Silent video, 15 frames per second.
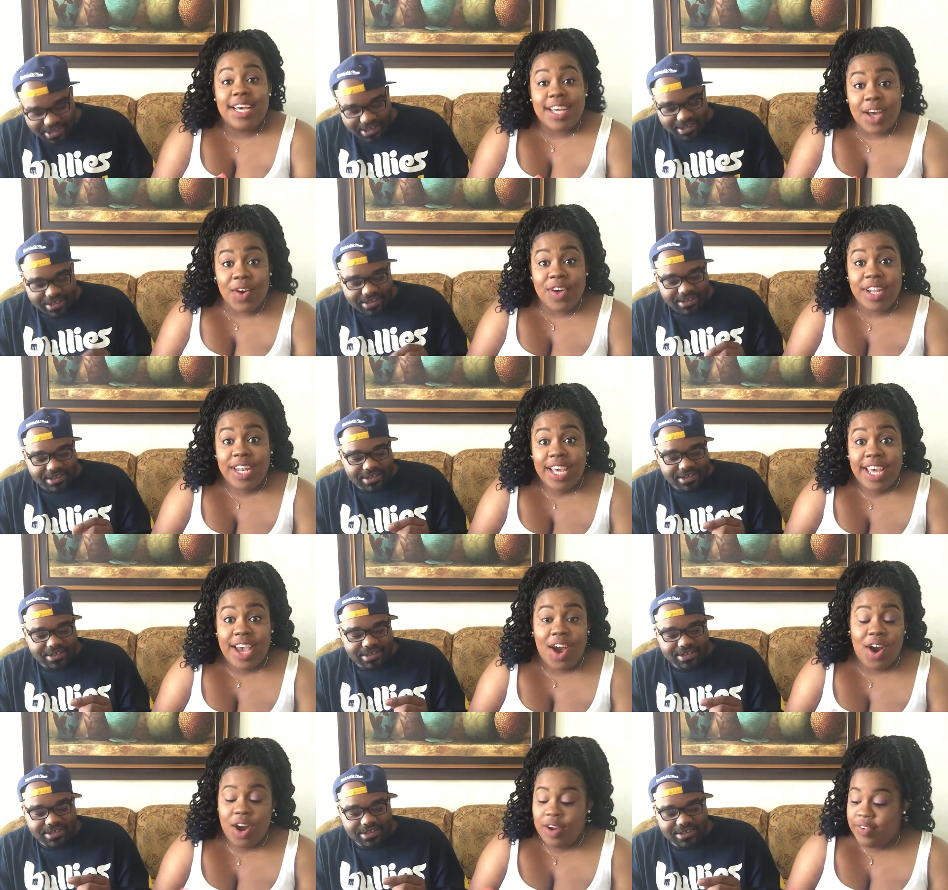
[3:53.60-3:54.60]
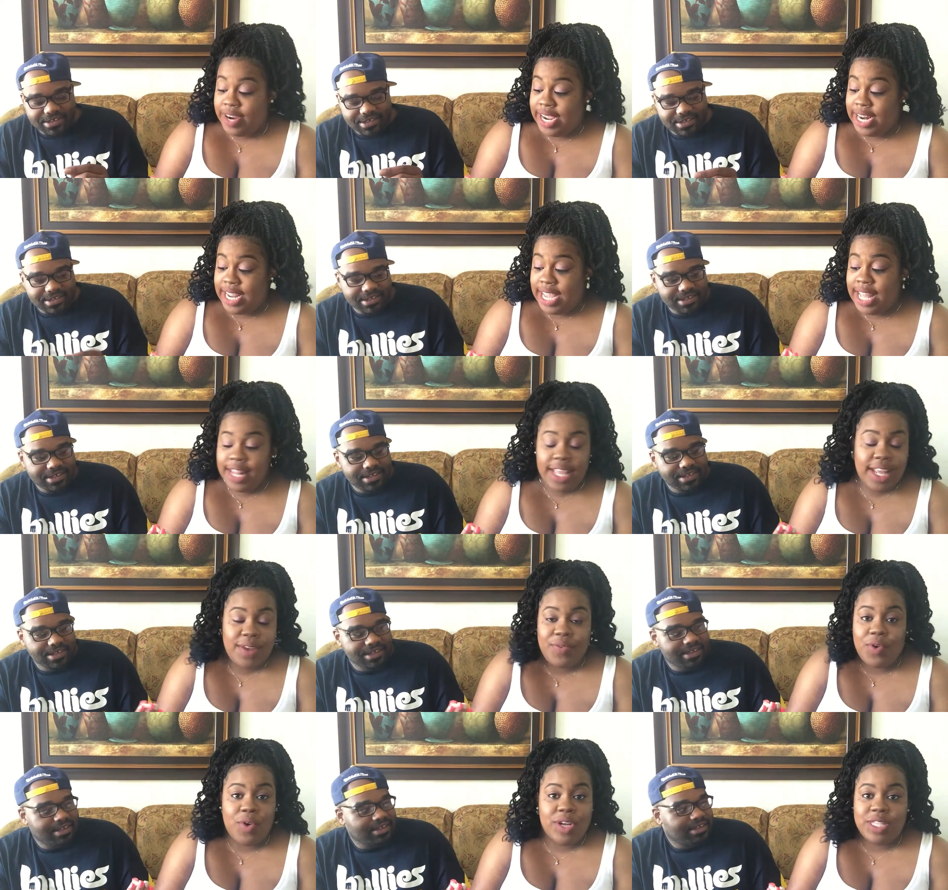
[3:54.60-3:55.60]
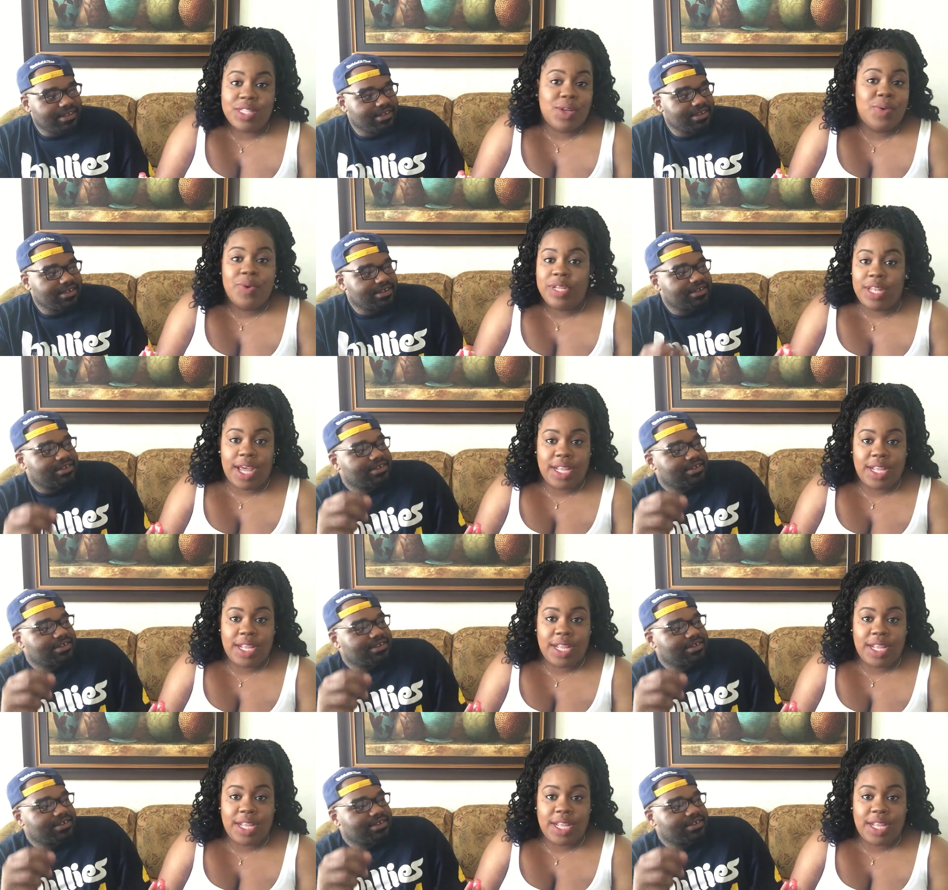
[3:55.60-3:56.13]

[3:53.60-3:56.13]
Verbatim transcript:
Speaker 1: coconut already, and then of course no one